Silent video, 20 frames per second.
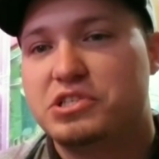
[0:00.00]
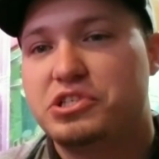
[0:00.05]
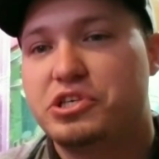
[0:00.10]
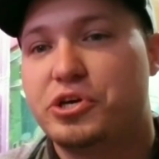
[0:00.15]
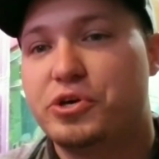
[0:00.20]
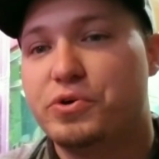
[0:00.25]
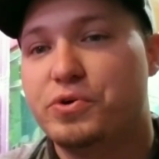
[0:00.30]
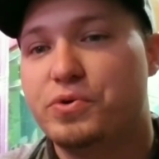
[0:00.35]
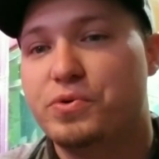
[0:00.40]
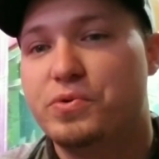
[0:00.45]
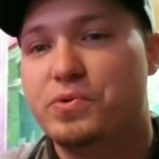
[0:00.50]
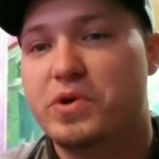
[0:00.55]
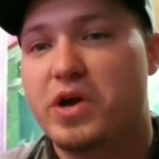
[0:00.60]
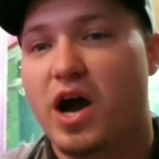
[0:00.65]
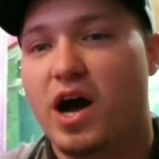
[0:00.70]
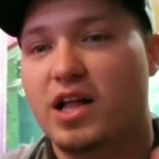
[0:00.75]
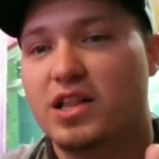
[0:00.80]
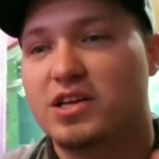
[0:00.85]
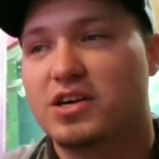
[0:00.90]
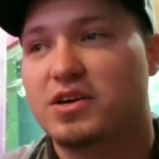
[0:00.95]

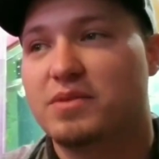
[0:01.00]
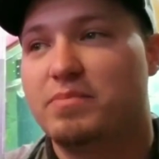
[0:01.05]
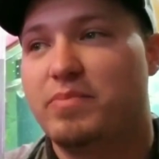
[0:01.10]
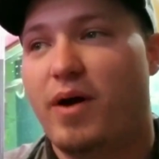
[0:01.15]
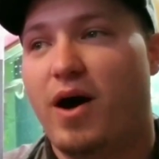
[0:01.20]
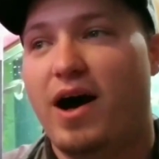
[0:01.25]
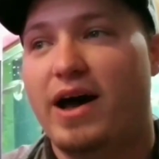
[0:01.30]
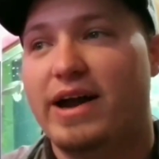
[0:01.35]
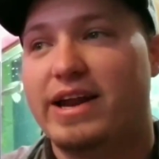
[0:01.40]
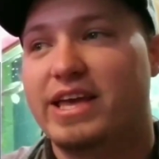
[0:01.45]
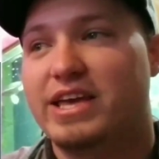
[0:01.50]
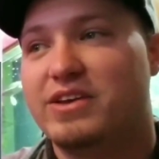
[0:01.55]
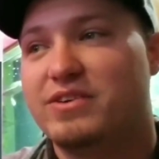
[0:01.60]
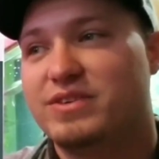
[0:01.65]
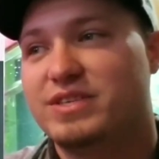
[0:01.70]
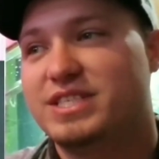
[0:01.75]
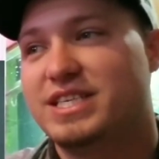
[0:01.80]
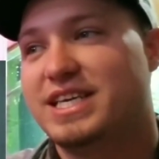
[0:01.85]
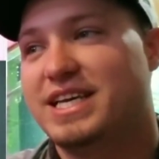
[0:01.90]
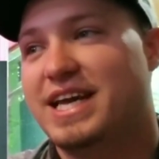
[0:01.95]
two-color body.
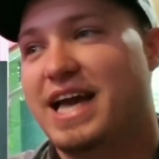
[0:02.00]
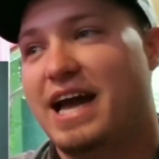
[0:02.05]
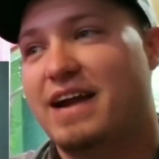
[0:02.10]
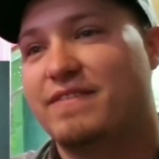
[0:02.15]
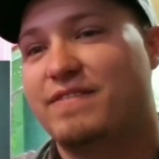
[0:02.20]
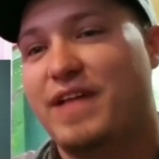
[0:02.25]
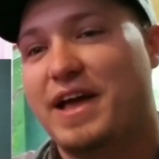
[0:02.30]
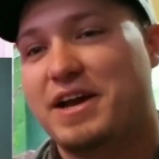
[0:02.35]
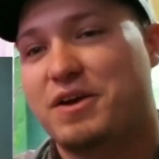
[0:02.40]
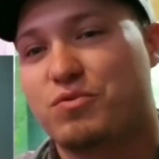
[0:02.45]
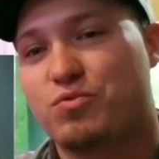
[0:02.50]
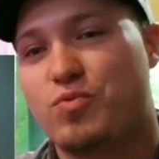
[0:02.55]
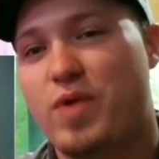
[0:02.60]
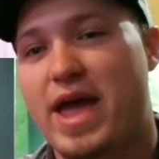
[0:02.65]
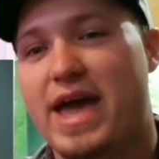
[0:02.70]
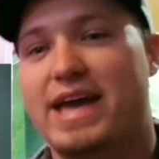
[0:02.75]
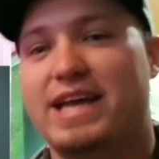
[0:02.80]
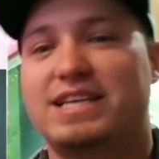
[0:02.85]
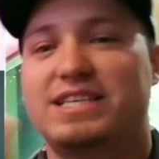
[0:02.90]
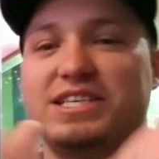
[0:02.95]
You see kind of like
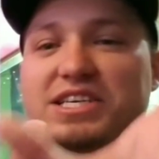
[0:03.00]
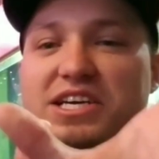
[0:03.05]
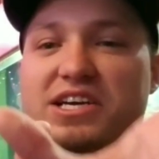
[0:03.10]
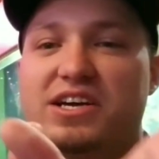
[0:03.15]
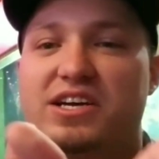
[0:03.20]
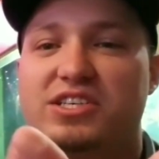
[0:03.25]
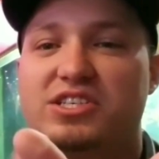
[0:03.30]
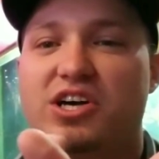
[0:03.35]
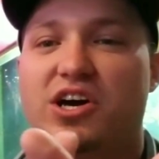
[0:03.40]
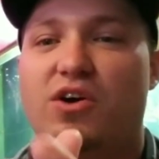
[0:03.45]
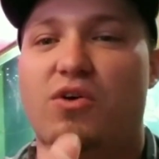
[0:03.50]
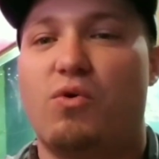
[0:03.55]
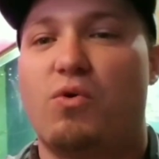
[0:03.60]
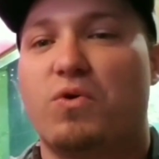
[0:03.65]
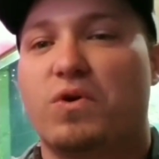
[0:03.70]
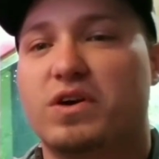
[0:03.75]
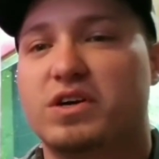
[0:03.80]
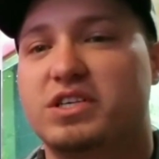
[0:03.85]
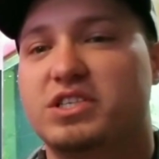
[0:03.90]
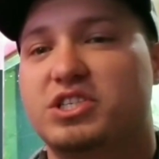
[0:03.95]
red to
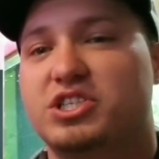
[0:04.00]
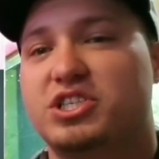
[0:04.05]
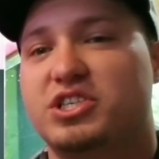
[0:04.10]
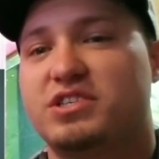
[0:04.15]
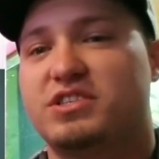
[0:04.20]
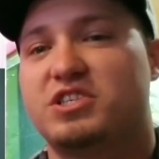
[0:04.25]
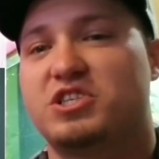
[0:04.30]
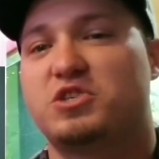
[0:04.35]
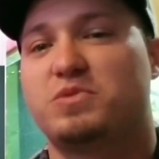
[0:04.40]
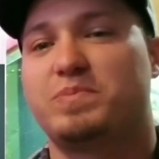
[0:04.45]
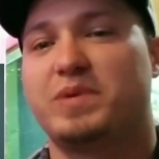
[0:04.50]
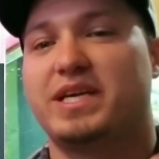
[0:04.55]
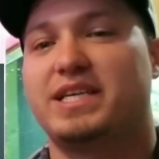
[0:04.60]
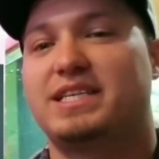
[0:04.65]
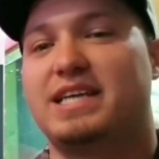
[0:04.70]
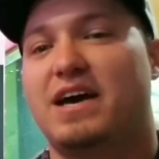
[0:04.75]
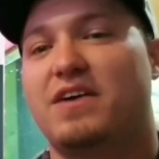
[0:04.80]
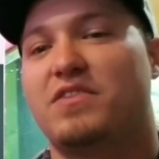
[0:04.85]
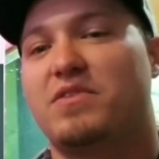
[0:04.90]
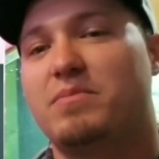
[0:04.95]
orange split
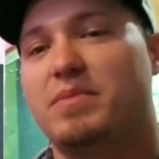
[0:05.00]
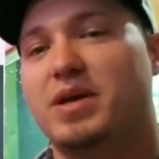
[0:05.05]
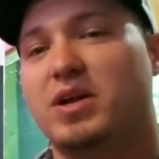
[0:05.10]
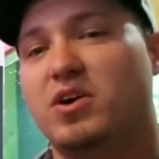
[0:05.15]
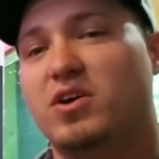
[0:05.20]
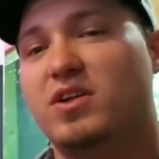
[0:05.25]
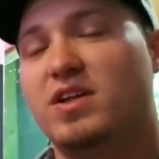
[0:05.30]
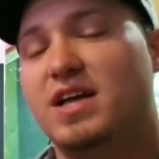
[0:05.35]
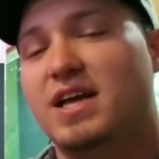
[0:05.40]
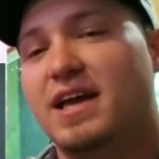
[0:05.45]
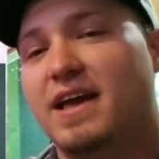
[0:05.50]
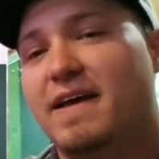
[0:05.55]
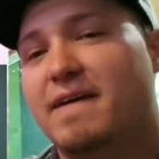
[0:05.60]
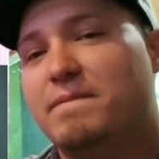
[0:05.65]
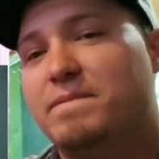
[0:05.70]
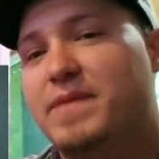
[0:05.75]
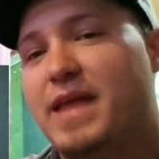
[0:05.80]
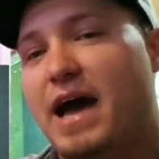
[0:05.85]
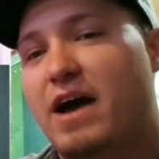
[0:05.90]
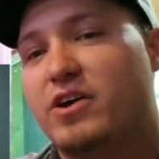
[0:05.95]
down the middle.
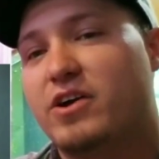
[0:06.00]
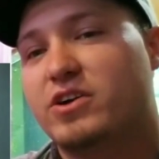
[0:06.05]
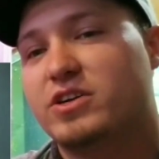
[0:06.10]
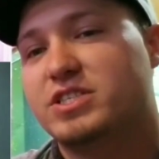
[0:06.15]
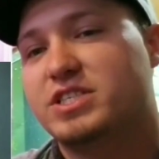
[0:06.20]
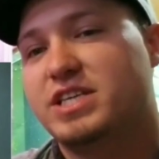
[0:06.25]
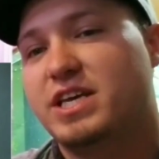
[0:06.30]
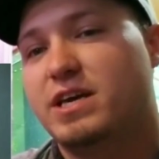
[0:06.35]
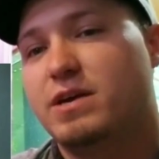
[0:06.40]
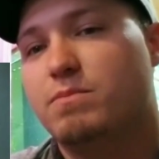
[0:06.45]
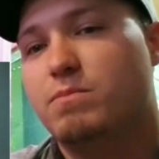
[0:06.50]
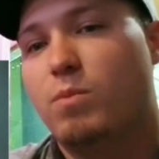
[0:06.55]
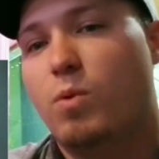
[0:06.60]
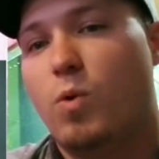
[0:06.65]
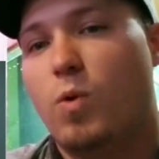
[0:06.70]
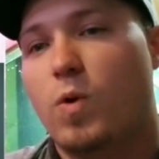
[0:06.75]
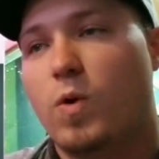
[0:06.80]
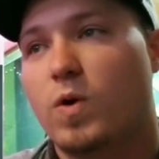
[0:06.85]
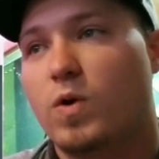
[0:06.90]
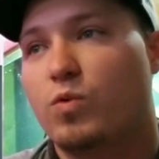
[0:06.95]
Now you're seeing
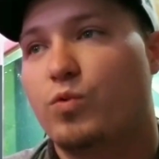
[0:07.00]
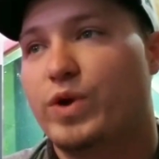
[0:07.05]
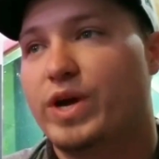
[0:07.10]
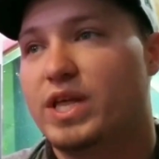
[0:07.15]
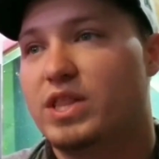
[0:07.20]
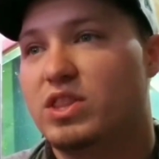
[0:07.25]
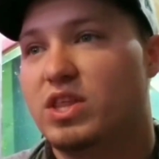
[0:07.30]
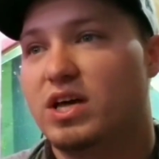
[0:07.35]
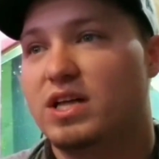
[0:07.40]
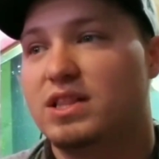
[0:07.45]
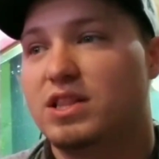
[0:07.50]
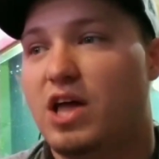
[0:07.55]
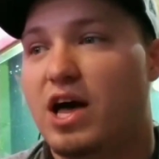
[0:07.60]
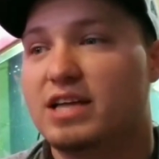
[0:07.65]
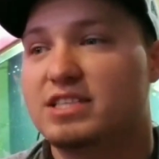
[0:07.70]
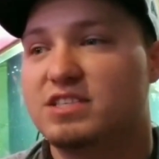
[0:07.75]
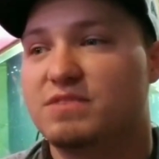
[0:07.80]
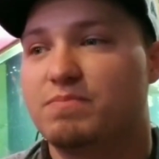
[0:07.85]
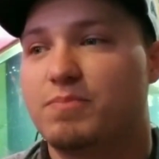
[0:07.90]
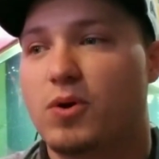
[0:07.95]
more with
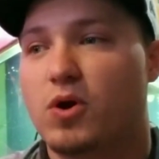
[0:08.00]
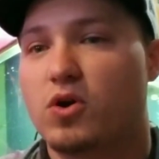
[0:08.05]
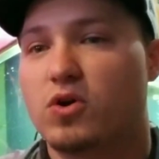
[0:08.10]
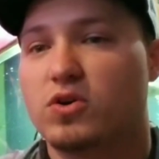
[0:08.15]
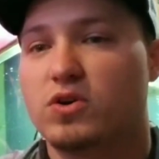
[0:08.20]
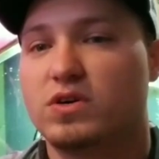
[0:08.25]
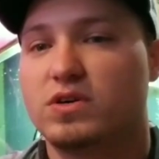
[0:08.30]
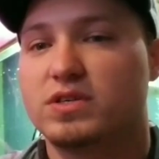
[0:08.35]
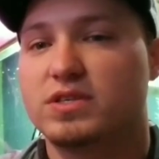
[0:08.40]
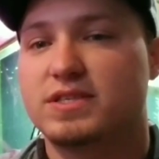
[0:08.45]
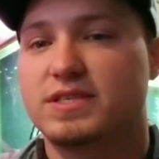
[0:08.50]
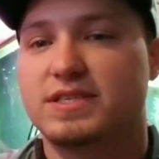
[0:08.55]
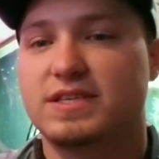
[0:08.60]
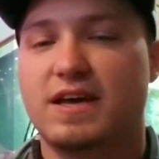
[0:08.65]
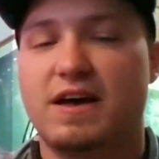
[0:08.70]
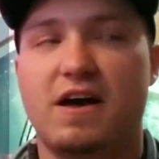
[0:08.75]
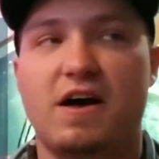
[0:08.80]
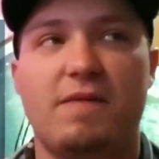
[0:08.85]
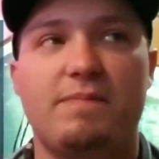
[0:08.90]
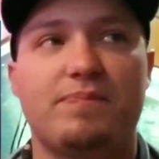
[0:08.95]
lots of pearls.
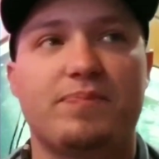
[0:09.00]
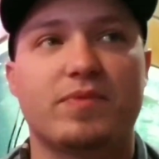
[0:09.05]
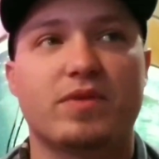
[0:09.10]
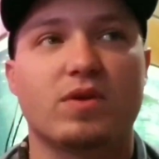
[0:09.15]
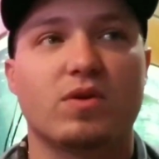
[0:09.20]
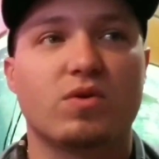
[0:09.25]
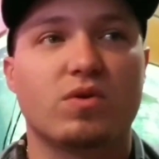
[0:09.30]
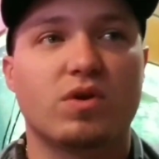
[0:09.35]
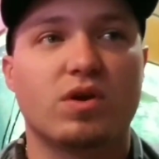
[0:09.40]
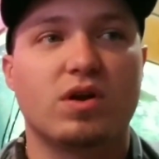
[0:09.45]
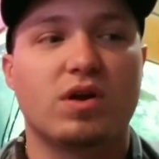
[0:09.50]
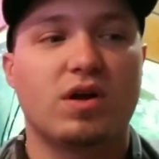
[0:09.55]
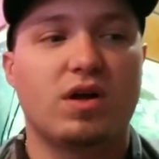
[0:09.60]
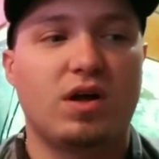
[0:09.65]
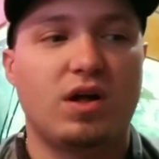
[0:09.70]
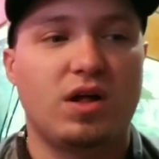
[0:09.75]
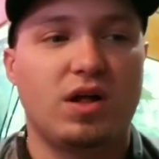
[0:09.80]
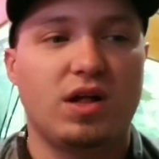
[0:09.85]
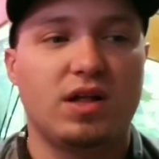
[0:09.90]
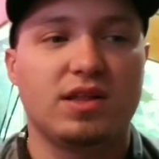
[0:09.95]

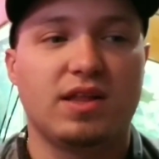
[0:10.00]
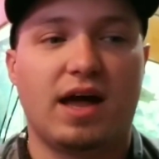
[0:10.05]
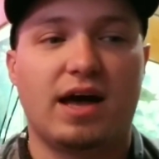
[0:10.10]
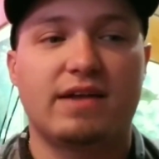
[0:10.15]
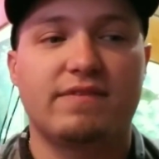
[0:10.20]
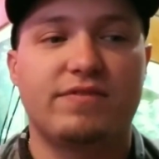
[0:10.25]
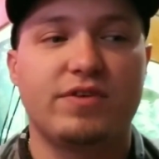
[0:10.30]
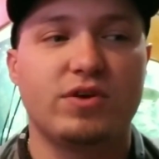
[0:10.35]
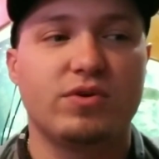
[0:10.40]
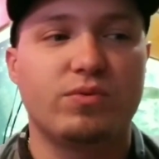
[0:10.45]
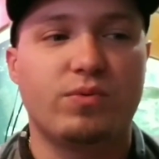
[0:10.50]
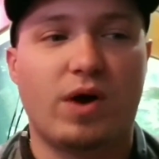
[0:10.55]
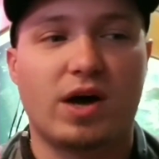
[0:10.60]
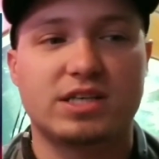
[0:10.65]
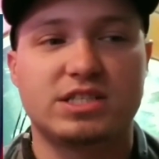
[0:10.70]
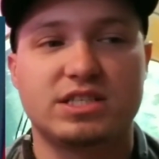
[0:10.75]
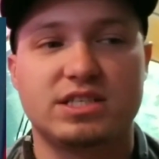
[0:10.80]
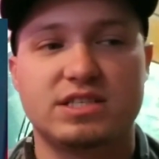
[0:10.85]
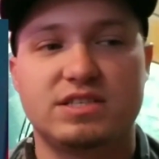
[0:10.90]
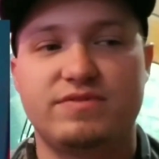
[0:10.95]
A lot of you
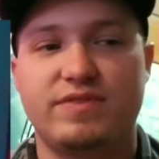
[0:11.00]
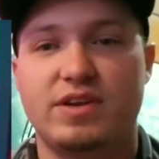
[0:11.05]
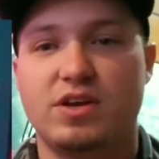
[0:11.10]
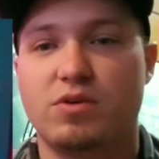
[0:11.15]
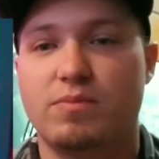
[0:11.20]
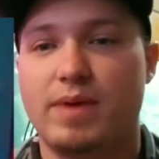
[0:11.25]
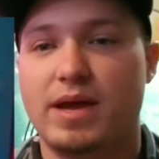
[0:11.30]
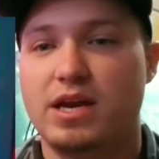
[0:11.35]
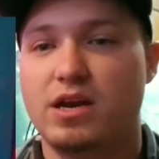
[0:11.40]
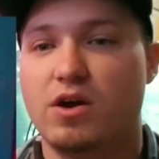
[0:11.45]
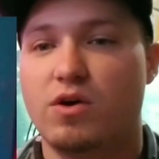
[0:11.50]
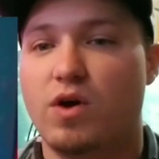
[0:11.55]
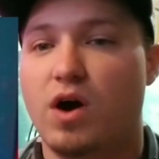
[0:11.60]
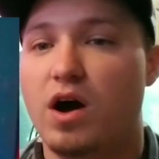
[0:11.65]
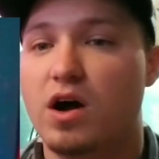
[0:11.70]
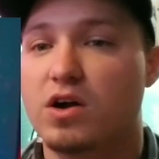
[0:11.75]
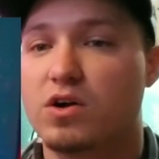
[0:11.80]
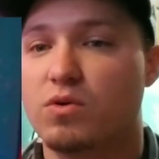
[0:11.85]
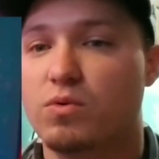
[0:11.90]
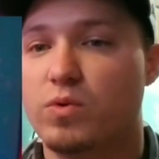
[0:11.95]
watching this video may know
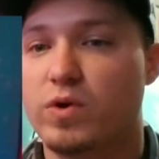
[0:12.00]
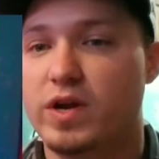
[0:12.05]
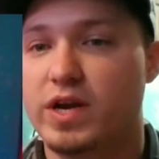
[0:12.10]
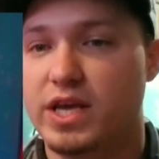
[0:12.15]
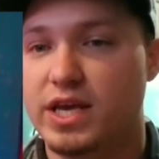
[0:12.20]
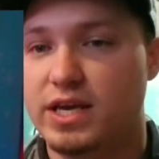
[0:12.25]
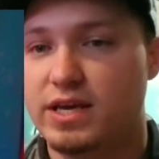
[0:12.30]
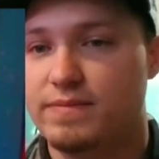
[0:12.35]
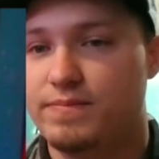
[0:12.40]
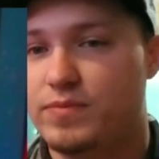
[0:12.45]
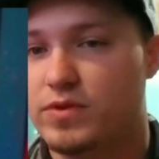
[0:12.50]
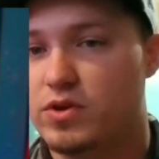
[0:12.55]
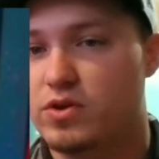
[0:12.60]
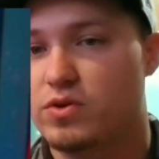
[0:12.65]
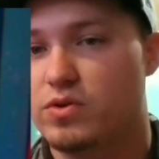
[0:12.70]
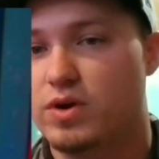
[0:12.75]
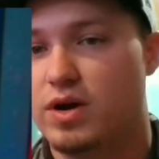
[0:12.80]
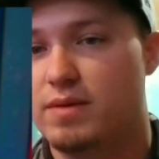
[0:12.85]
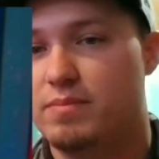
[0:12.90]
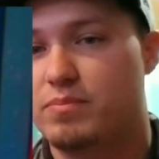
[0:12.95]
Uncle Woody,
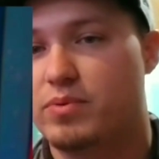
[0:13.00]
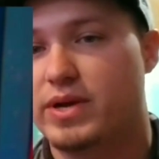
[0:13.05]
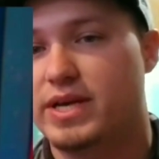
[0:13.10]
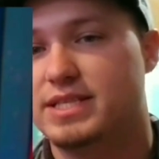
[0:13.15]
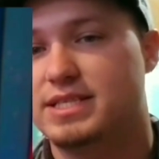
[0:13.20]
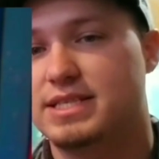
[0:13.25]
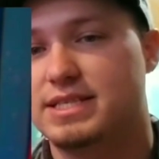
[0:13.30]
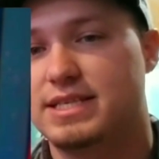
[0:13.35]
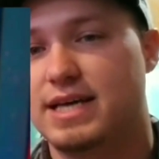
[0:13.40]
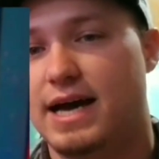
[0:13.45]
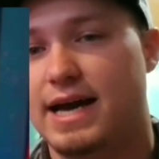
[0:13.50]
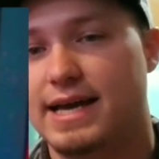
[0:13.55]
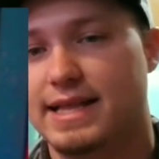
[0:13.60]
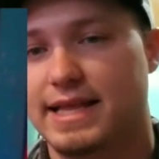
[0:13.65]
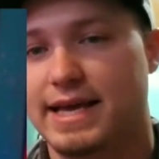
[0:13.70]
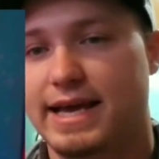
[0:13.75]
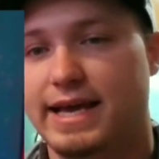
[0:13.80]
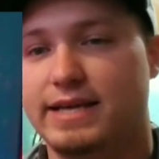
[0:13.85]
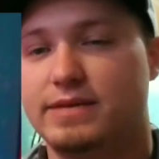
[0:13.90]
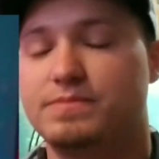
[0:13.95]
who breeds in
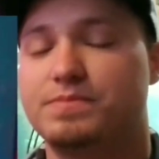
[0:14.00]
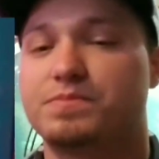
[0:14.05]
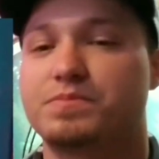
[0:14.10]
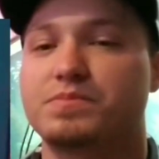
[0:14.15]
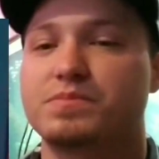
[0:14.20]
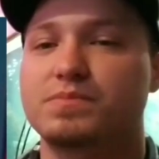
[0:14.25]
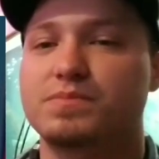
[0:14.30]
Thailand,